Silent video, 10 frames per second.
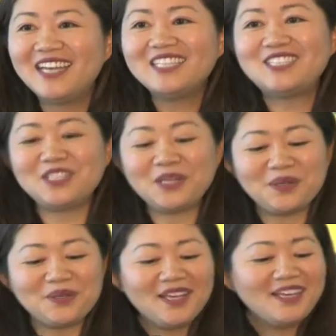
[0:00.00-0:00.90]

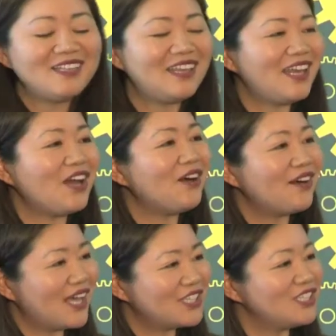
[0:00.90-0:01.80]
So they
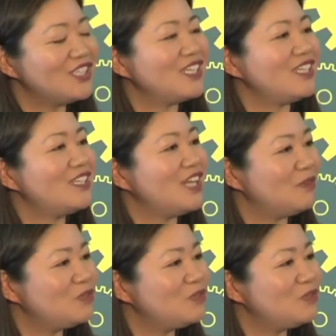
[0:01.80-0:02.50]
are actually